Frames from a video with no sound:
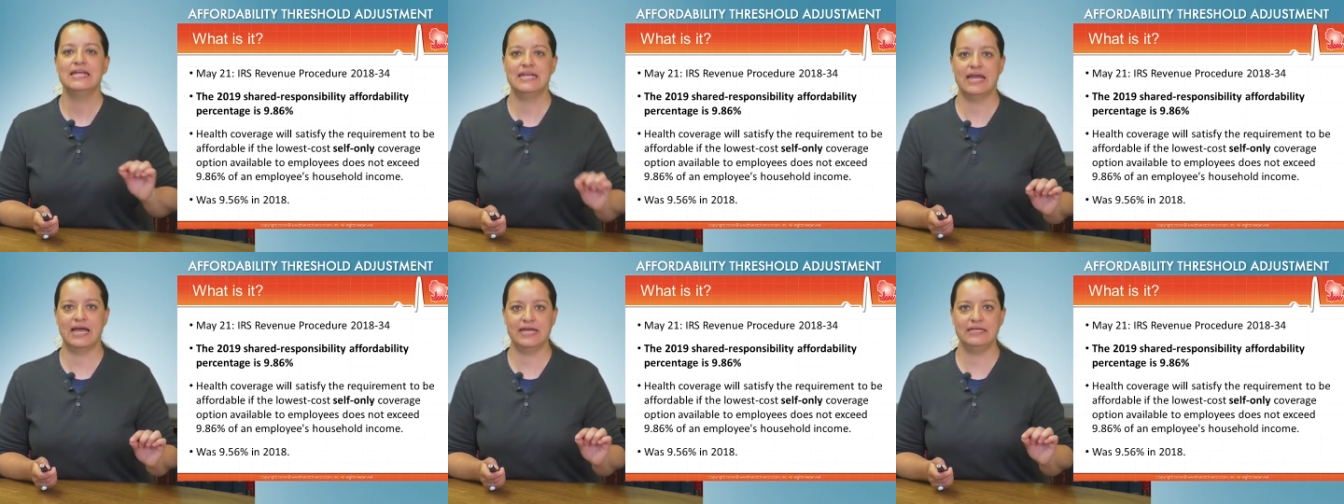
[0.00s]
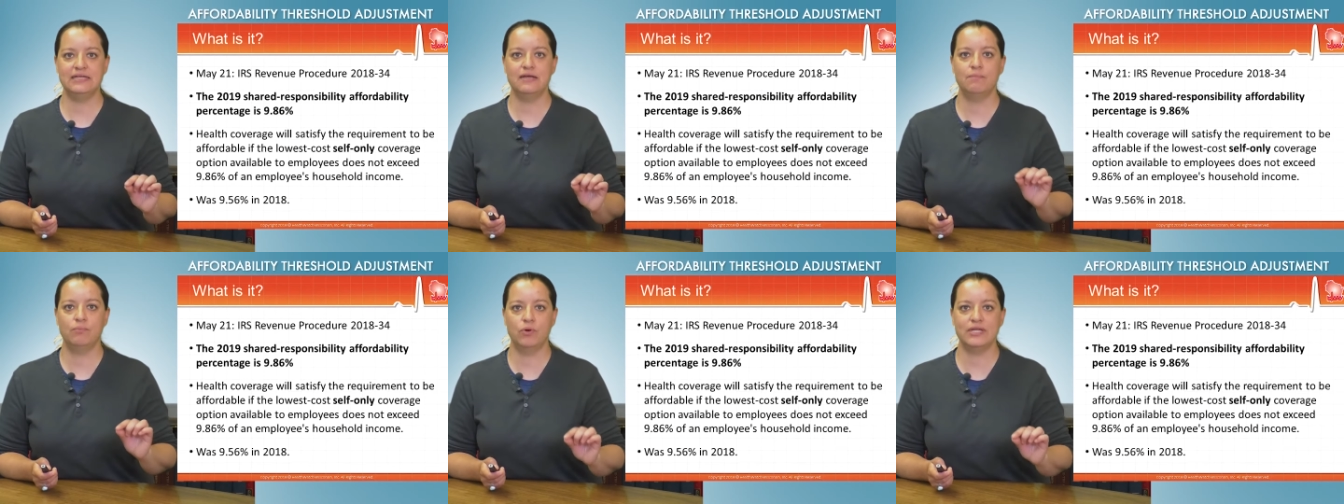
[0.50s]

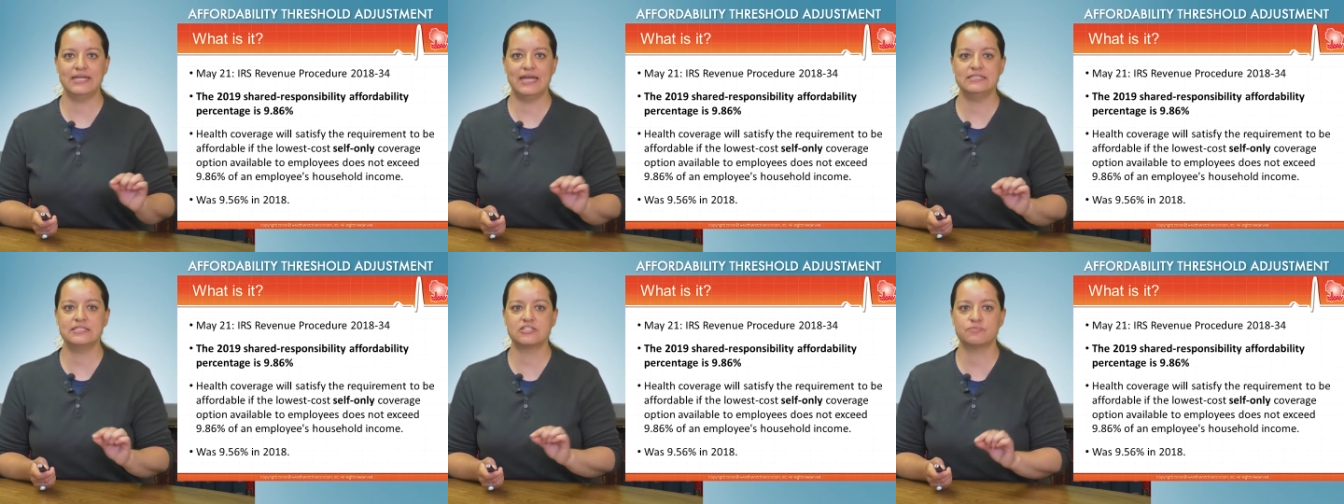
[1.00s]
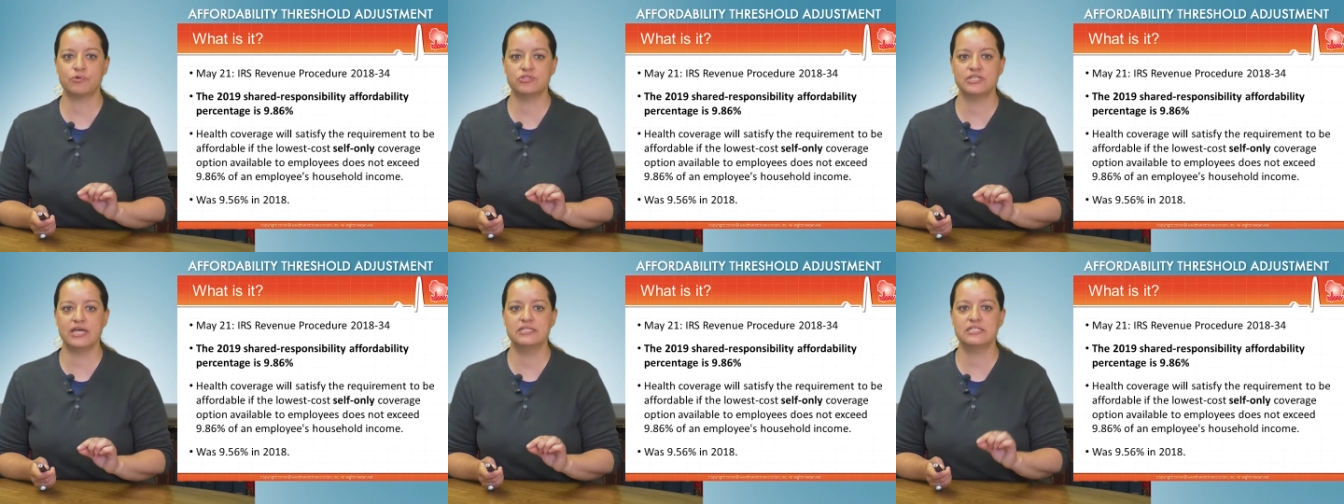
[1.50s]

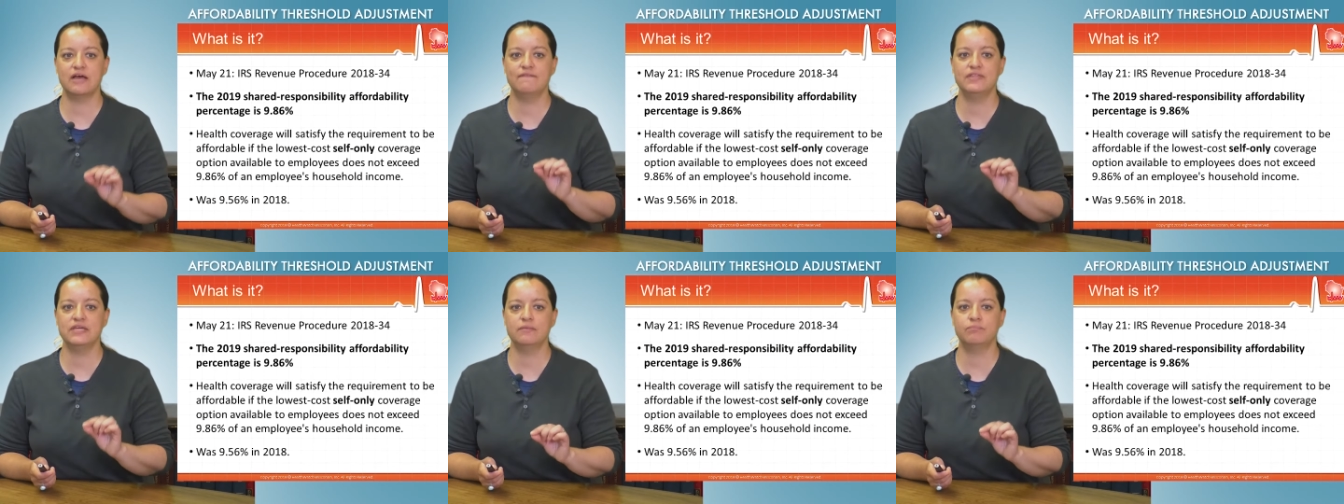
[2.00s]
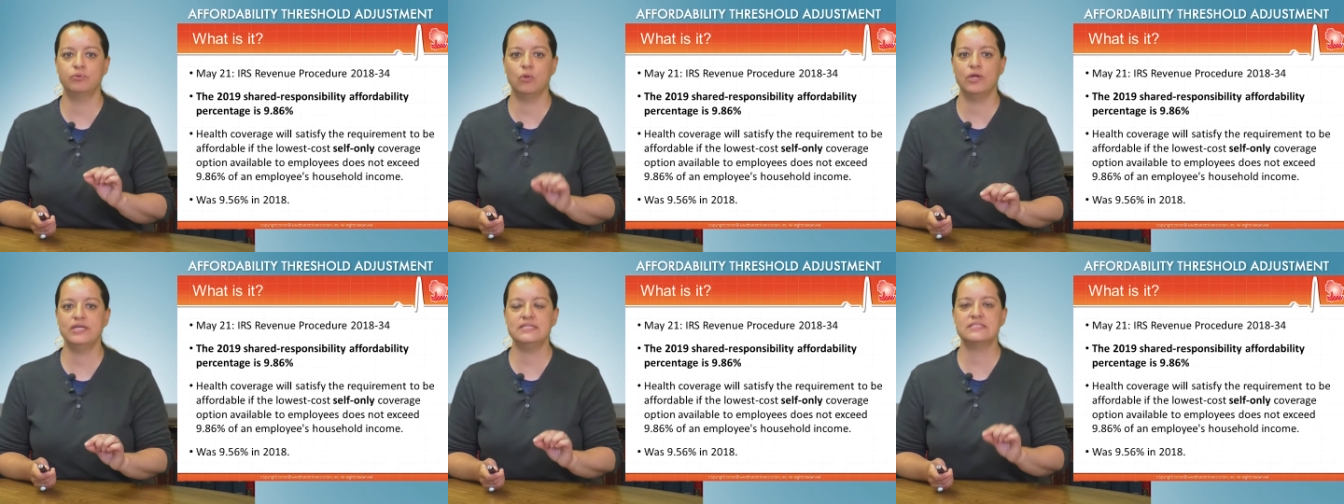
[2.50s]
9.86% of the
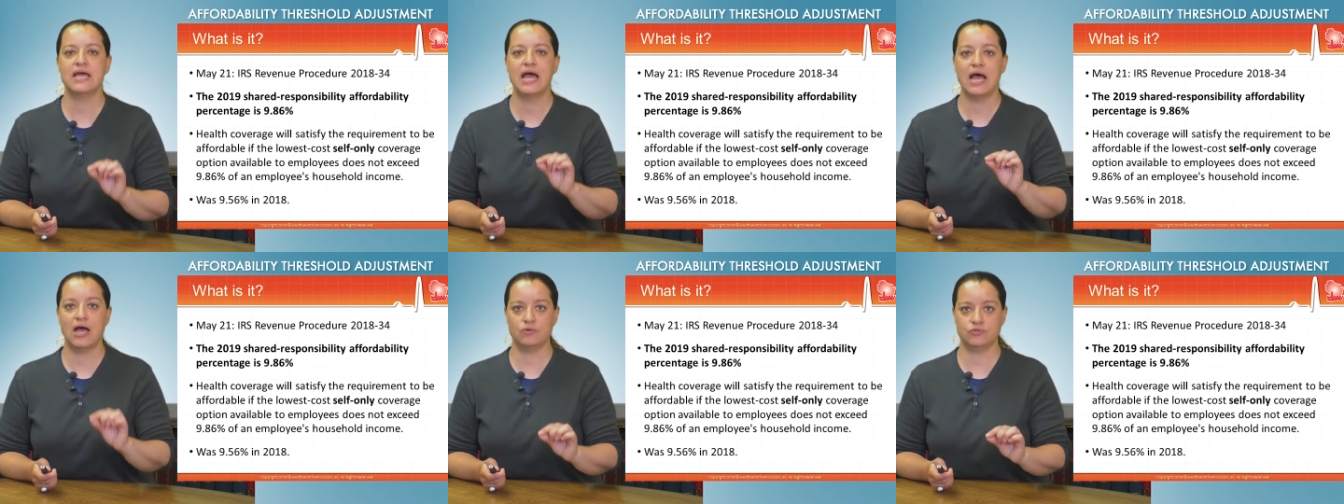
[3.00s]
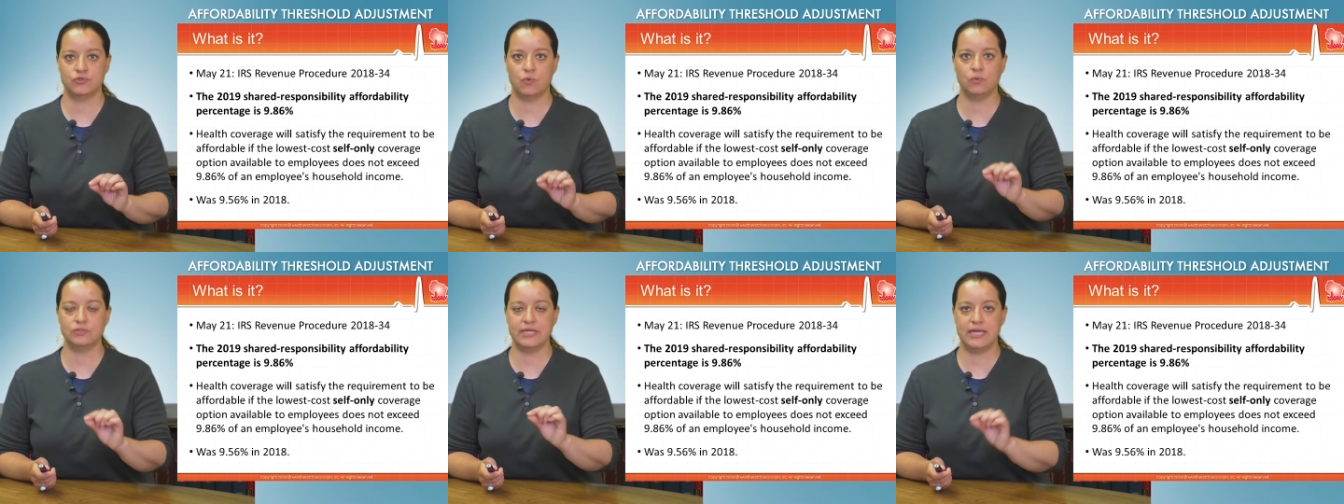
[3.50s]
employee's
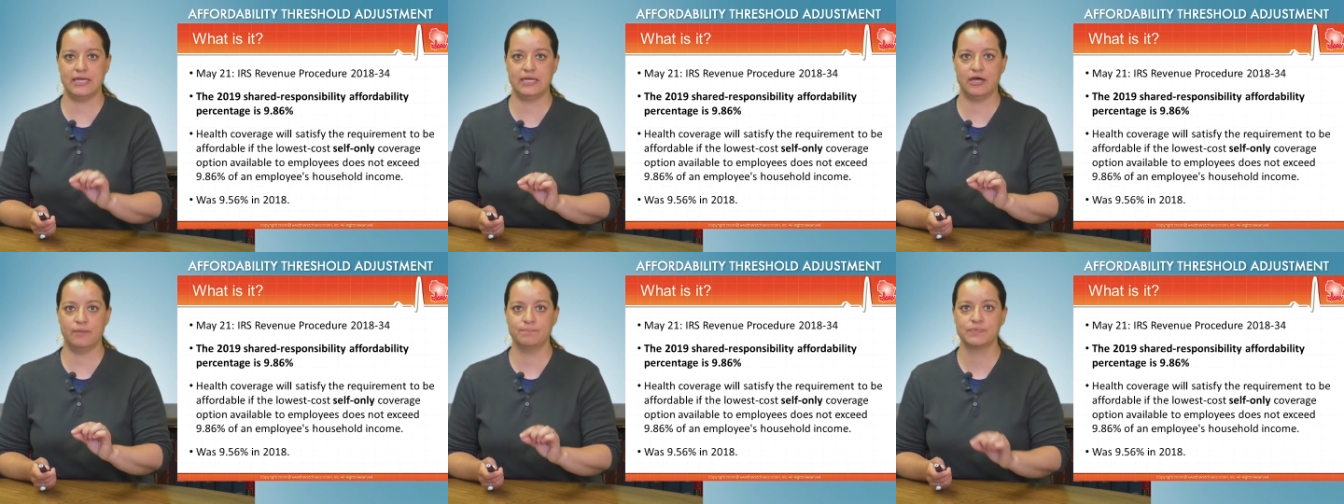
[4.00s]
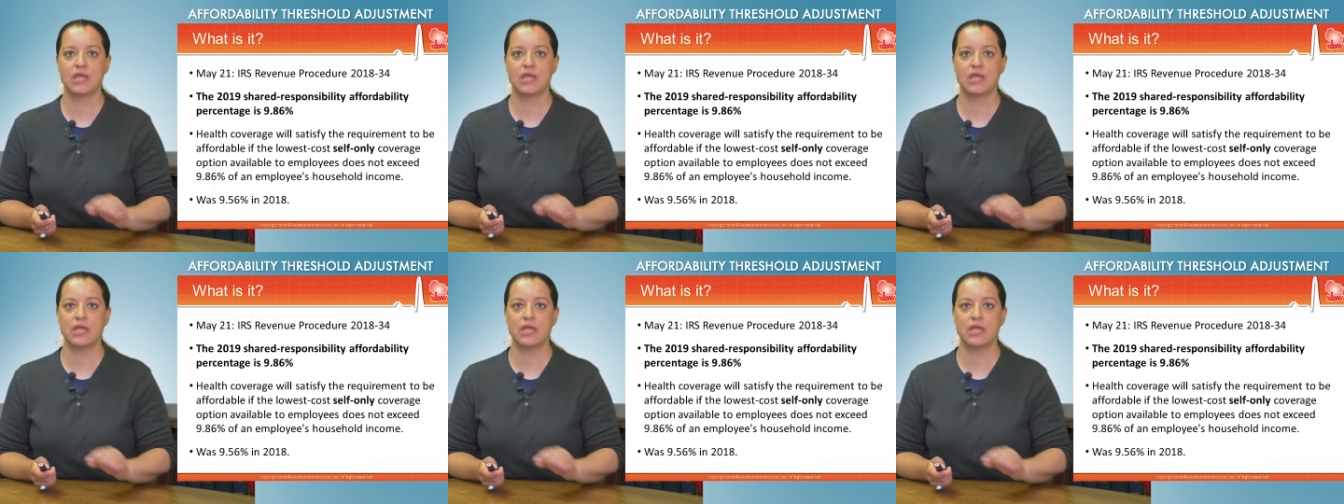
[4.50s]
household income.